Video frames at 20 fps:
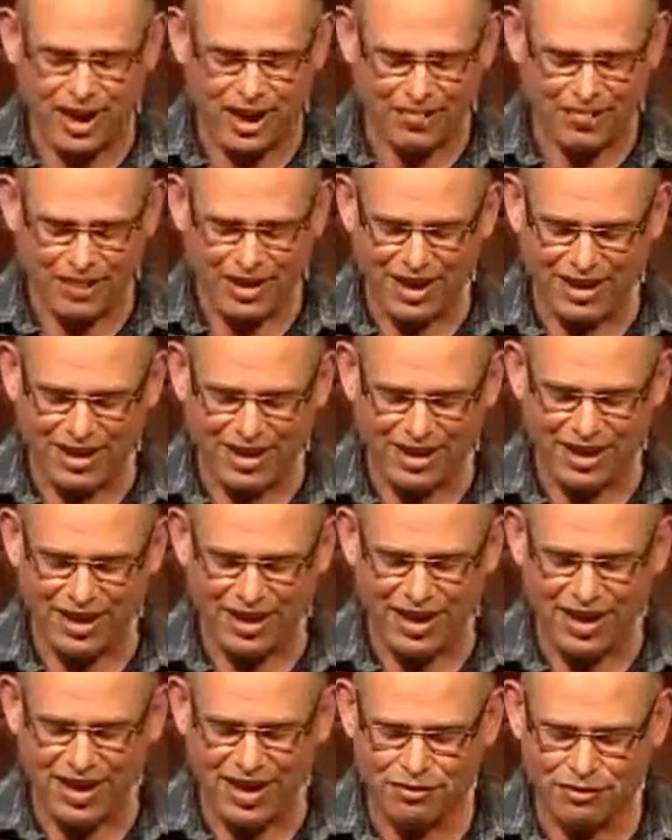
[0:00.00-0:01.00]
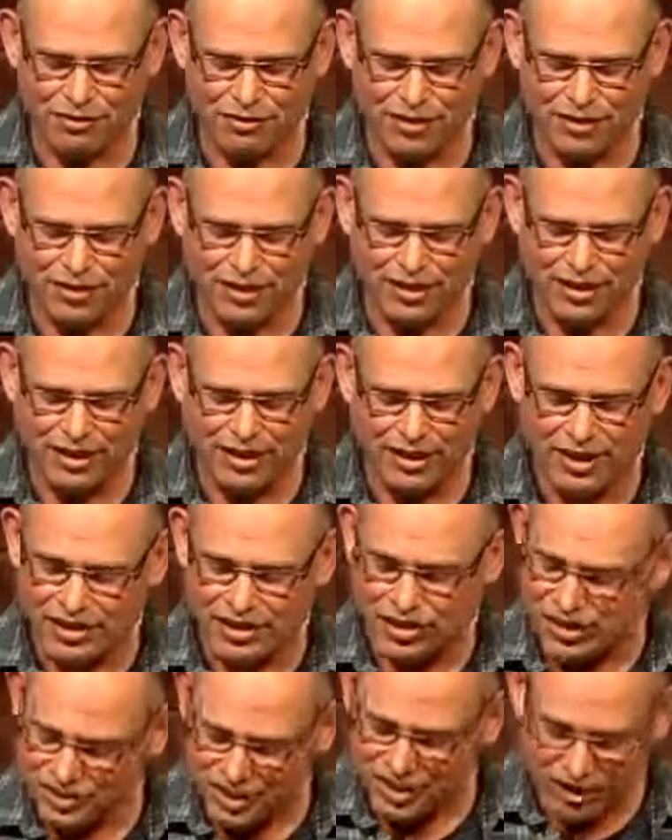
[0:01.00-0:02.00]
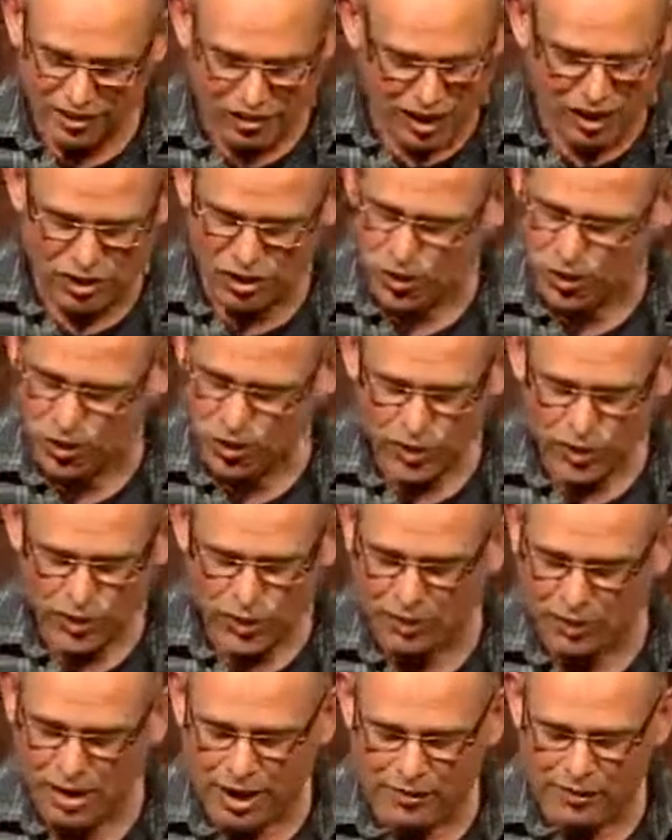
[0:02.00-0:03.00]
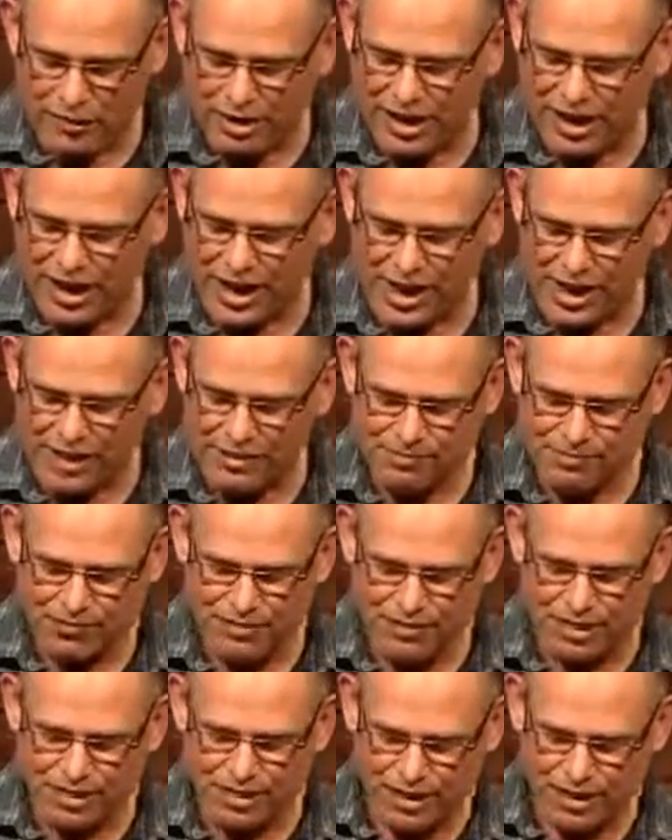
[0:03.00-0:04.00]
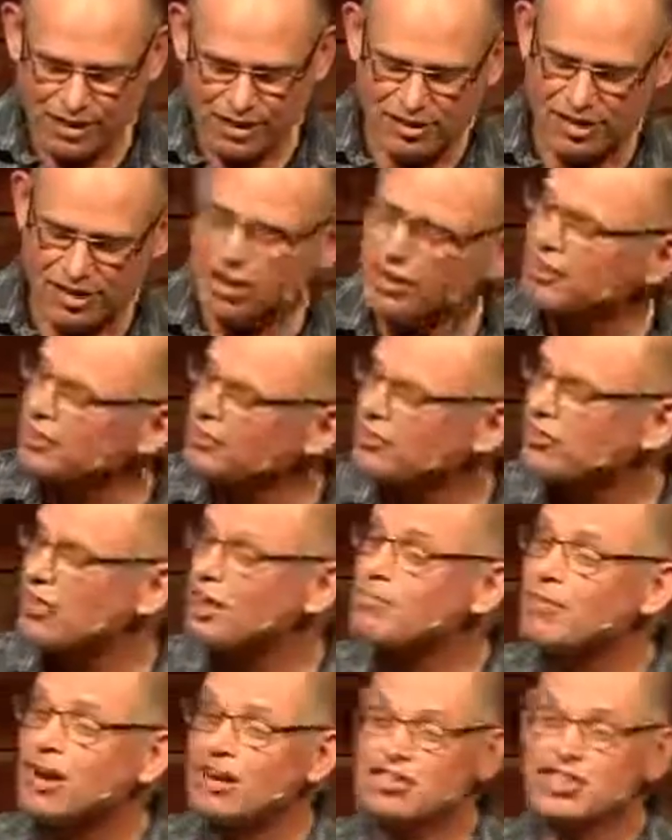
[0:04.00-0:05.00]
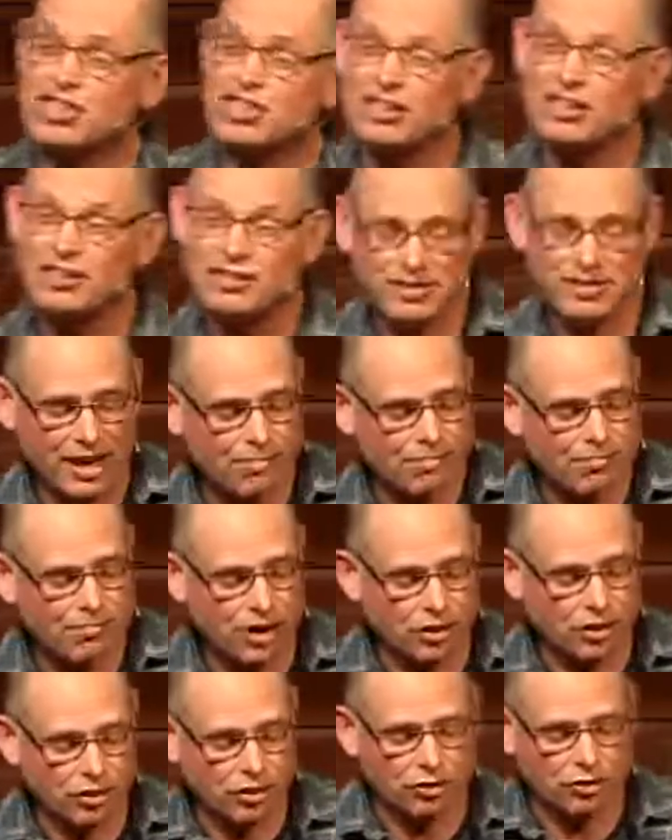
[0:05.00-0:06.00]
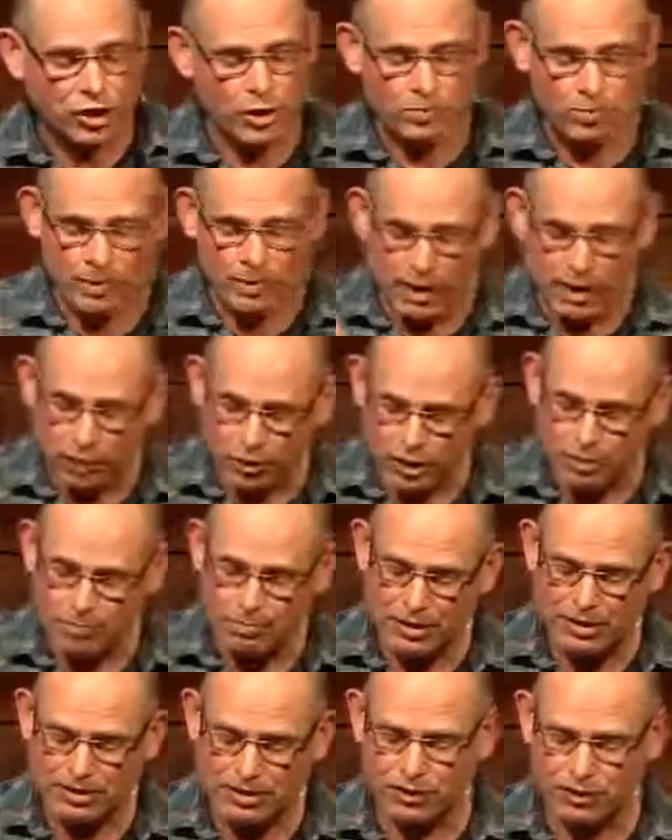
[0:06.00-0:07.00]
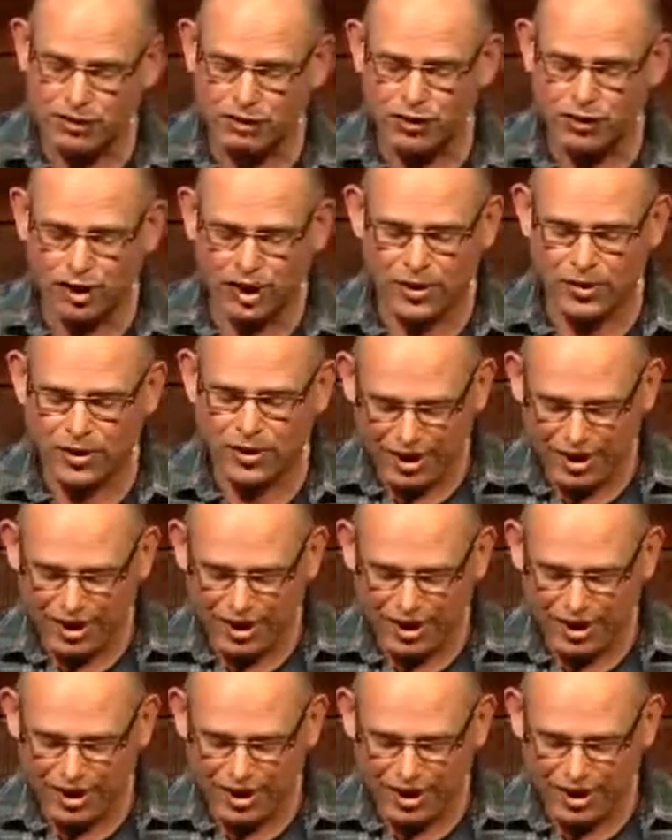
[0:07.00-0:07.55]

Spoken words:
in her life. She says she talks to him every day, is learning so much in her 10-month group about what it means to follow.